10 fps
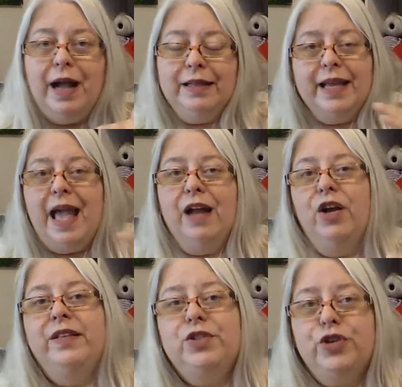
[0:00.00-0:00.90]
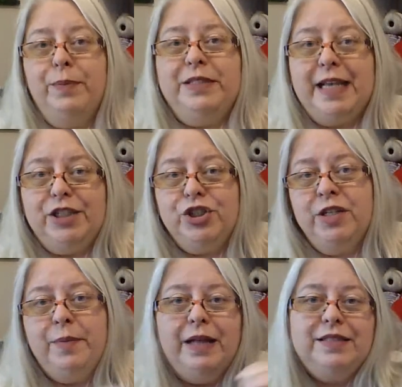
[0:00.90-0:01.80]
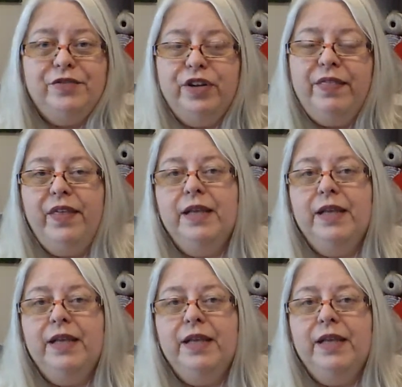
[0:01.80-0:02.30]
like had all this trepidation about different